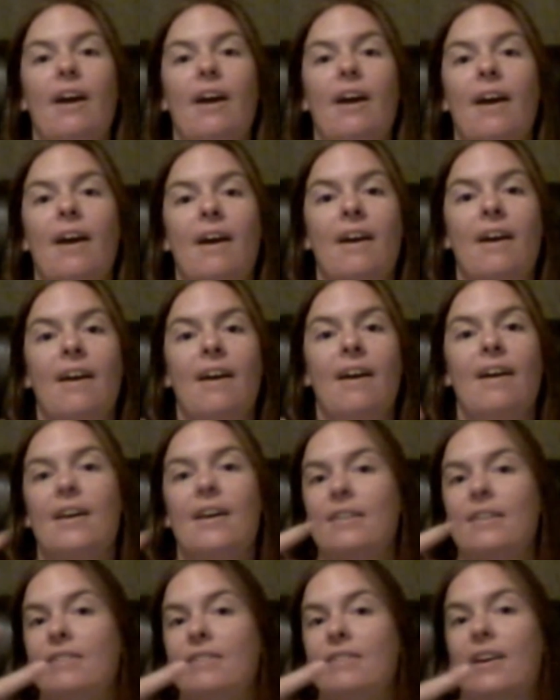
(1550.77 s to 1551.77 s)

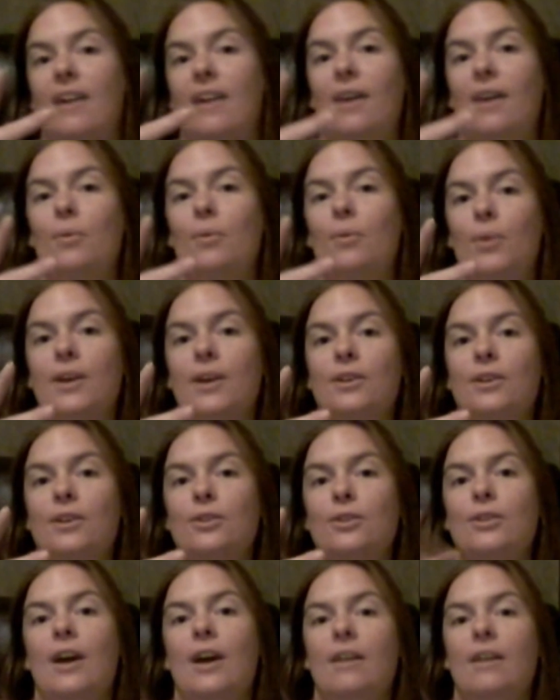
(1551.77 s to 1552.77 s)
hey, we can
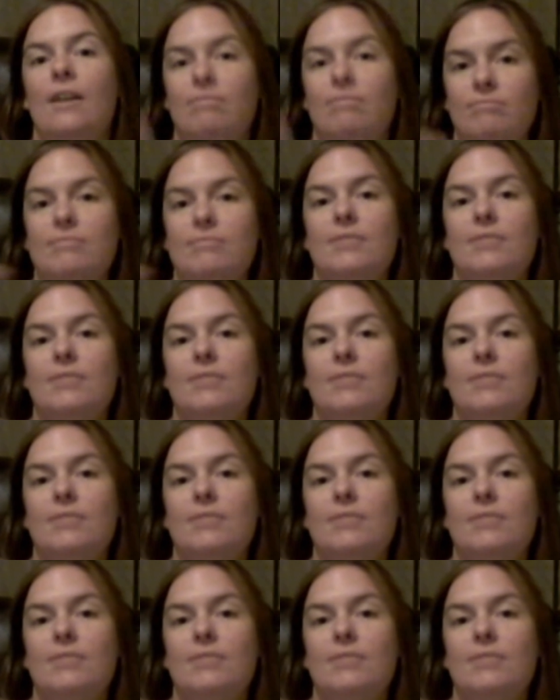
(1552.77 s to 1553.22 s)
do that.